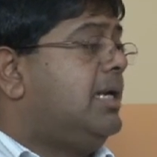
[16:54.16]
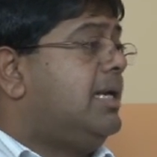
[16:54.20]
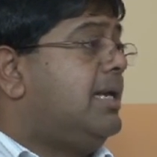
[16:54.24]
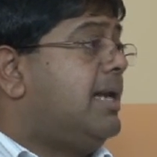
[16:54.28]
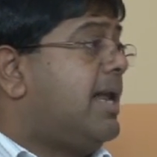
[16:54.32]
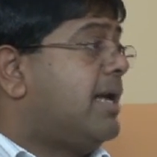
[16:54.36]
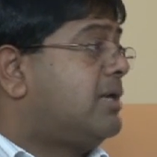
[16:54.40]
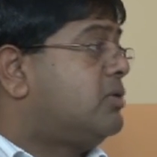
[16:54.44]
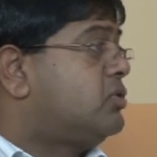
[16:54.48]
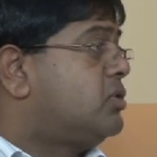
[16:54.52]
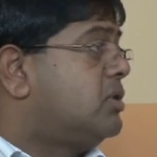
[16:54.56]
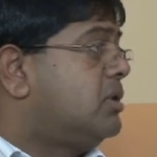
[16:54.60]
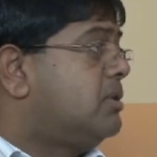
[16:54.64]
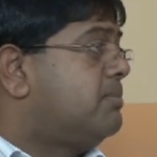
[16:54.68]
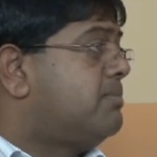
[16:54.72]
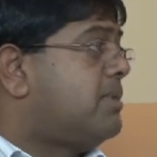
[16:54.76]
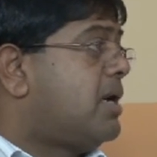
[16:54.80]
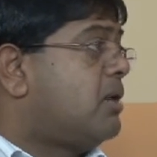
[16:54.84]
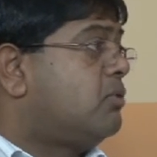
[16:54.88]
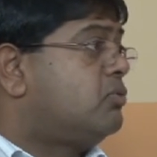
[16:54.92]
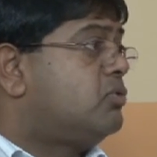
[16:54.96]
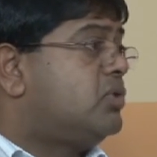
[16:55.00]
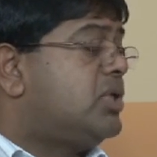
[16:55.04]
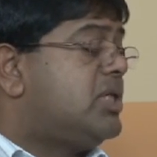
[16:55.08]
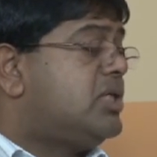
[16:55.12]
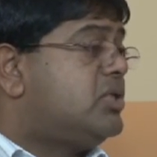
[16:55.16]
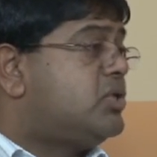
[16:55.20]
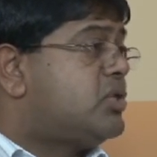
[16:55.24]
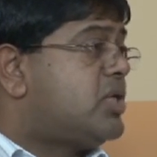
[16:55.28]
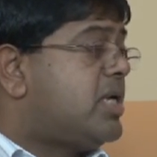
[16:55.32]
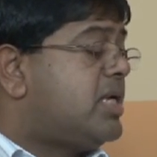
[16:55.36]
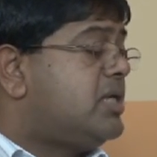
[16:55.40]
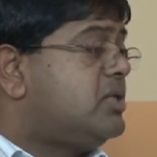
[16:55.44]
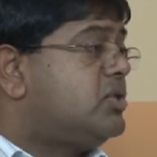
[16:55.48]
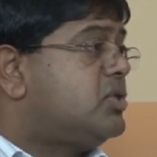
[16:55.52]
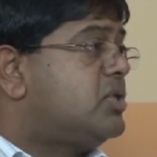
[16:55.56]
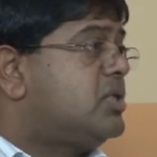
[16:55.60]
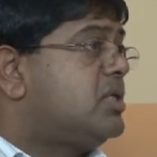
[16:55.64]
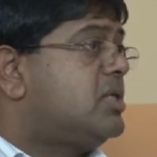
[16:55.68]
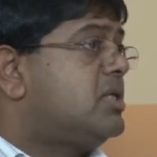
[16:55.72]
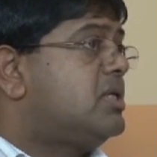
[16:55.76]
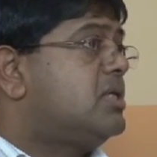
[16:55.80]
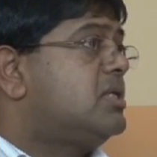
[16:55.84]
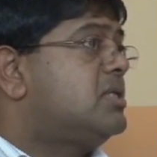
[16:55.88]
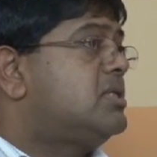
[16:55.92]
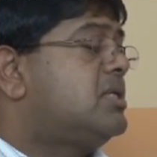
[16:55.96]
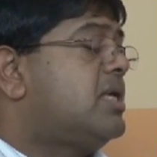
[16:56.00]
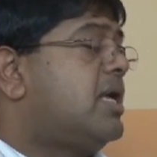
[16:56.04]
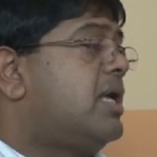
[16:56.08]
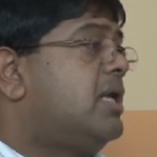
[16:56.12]
electoral boundary
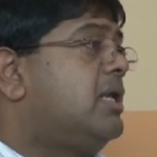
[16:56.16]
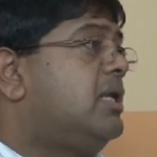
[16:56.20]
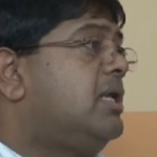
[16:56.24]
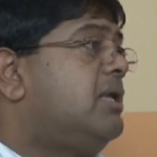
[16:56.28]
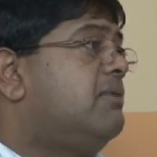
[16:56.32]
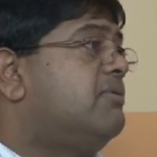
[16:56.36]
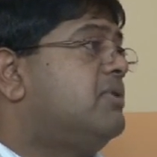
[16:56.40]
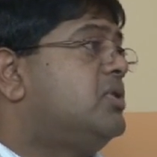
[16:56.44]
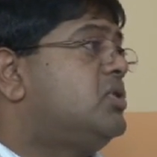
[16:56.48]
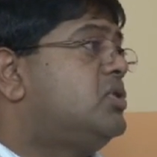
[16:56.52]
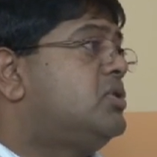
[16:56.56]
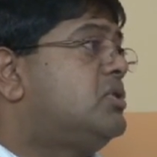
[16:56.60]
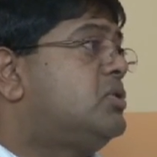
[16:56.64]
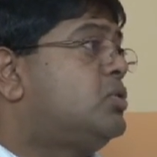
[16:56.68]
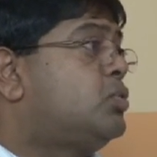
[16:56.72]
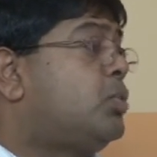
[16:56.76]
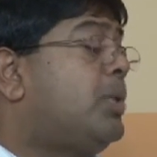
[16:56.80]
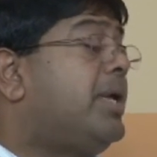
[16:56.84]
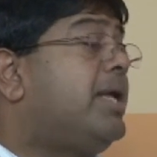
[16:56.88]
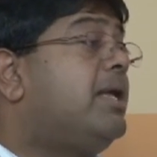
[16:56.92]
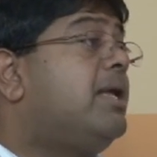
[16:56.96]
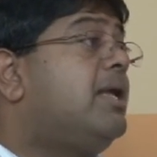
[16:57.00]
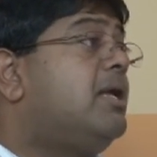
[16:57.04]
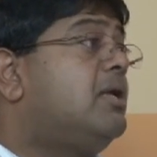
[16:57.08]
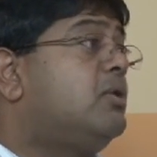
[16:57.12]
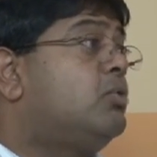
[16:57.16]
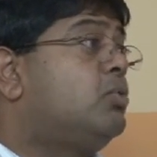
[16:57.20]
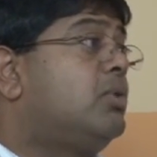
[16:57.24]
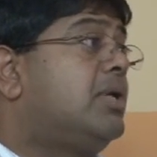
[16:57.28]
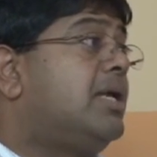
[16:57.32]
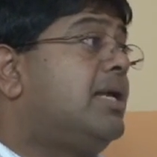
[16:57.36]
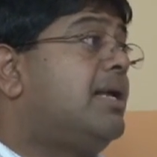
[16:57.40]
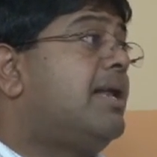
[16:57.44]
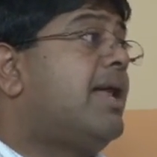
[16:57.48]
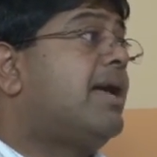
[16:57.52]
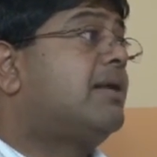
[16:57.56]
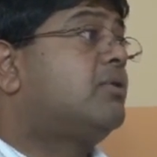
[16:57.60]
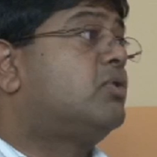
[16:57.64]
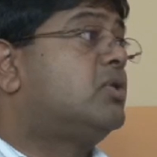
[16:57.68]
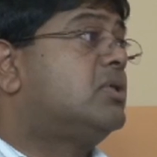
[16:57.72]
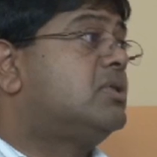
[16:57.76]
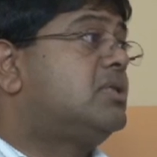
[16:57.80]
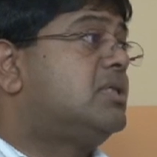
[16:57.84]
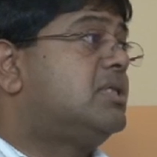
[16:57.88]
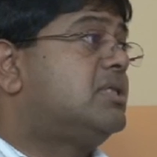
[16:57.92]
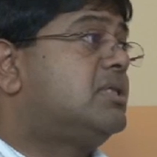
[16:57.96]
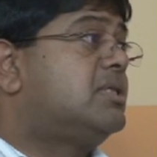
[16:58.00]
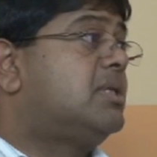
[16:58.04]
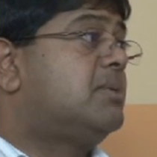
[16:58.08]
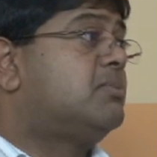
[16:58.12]
changes and even tweaking to the electoral
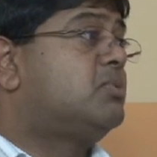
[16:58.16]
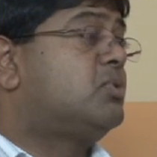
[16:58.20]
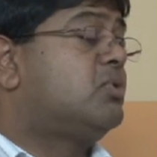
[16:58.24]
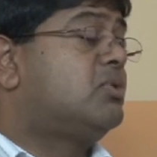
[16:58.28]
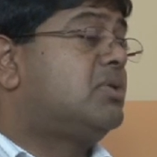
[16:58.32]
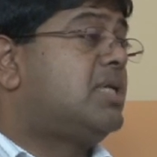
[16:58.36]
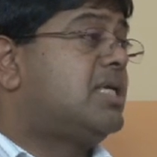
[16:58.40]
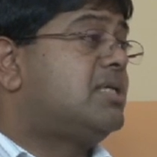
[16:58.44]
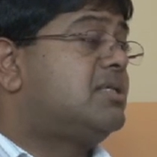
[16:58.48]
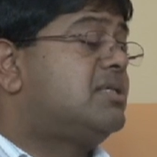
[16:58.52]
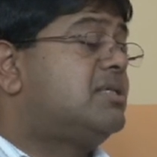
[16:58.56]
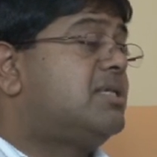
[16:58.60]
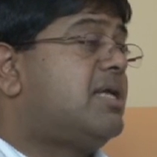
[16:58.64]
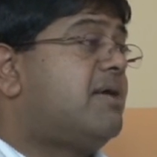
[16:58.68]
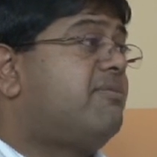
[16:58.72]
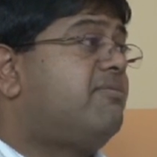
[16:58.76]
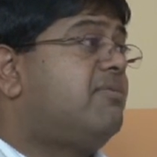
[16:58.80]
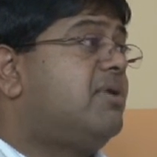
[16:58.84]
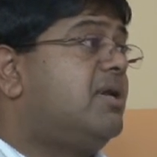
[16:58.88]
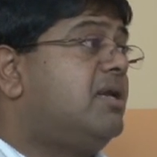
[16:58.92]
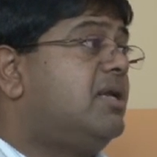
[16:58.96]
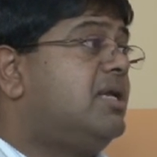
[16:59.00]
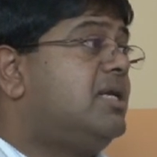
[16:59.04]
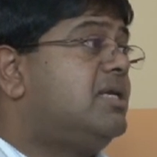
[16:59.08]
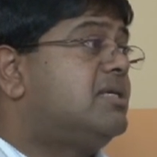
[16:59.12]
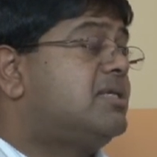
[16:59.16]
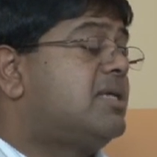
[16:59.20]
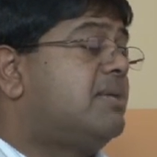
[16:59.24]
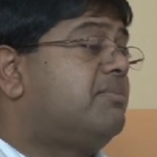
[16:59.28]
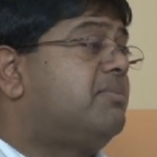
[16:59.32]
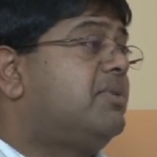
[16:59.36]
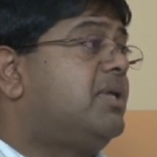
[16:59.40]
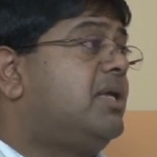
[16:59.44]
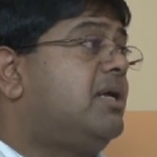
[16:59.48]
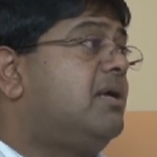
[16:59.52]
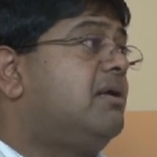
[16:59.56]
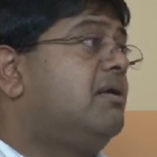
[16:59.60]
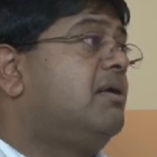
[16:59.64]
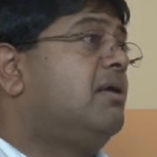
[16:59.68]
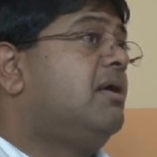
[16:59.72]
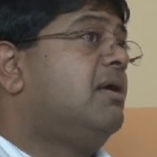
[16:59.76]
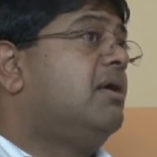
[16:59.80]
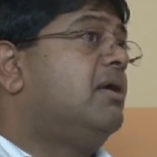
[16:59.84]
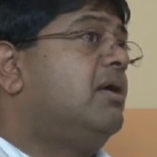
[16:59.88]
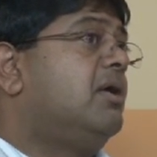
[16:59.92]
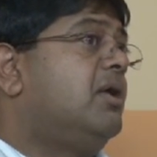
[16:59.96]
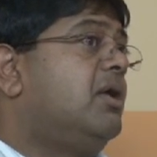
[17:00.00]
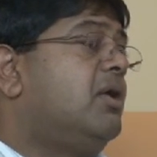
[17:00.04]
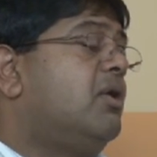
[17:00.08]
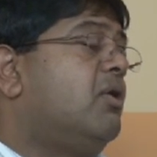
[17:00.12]
system. So that's definitely something
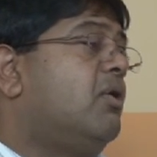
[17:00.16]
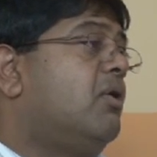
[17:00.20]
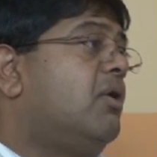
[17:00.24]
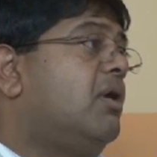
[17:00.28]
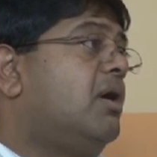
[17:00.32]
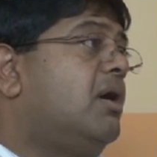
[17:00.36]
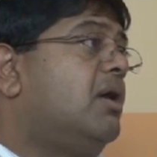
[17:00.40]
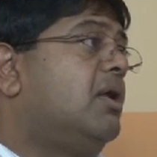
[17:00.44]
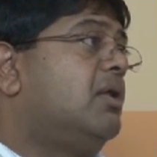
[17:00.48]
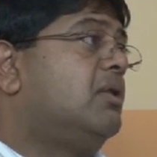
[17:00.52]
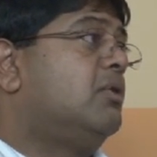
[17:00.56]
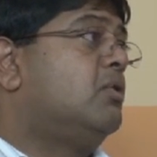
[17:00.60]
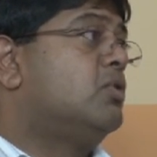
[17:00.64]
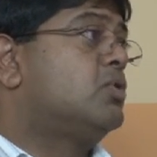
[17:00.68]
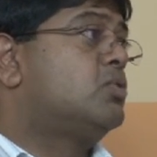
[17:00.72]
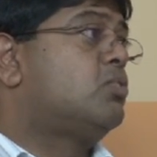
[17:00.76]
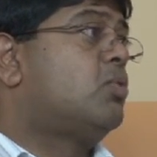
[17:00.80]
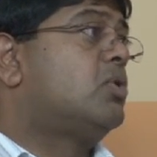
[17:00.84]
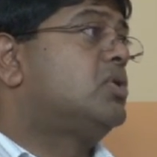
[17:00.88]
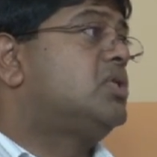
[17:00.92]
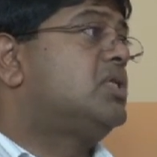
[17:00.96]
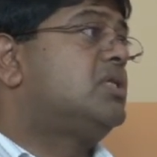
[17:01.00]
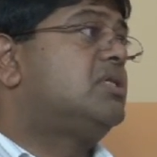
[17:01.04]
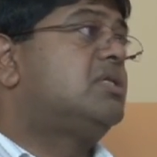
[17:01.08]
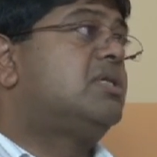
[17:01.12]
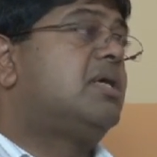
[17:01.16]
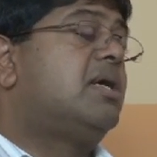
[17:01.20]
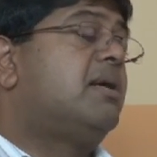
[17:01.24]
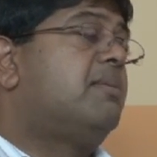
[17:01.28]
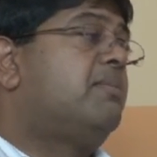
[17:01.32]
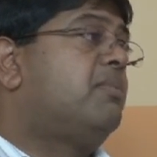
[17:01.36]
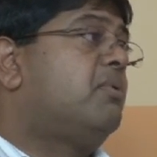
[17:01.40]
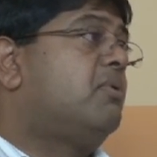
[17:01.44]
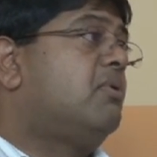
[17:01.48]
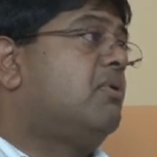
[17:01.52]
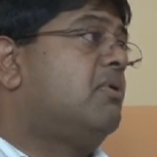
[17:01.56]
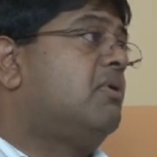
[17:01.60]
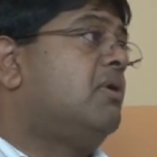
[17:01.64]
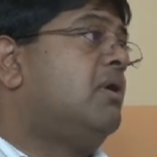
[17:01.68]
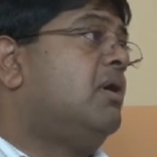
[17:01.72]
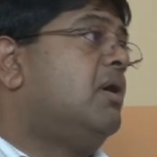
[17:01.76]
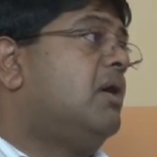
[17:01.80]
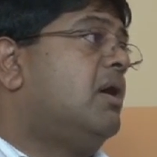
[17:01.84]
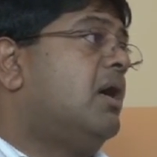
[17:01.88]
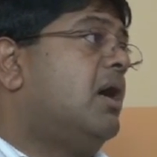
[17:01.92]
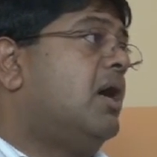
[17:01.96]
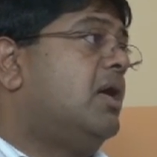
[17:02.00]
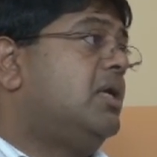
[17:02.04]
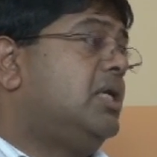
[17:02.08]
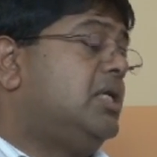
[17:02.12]
those watching Singapore
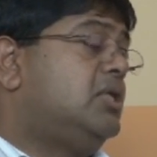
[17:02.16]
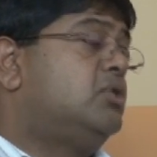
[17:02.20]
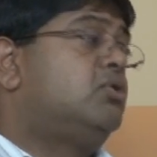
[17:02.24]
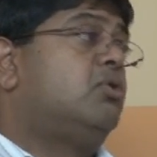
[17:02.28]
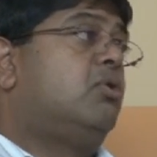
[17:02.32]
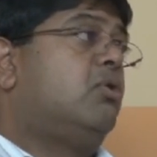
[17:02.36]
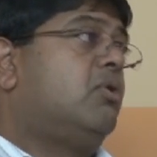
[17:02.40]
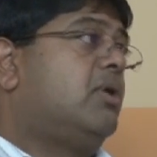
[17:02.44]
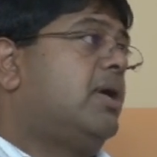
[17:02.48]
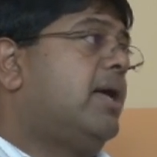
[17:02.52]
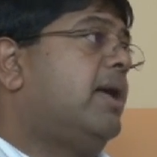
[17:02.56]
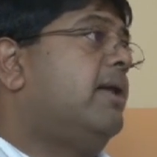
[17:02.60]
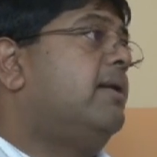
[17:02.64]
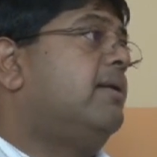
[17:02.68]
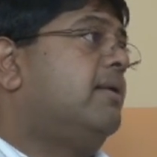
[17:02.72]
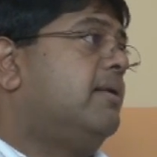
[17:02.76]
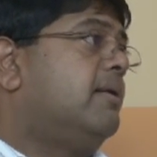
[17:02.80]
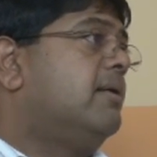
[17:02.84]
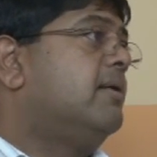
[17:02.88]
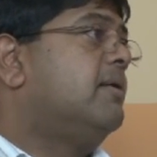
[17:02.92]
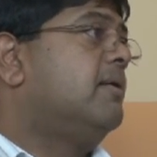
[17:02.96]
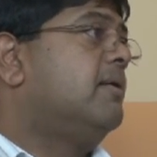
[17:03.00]
need to look at.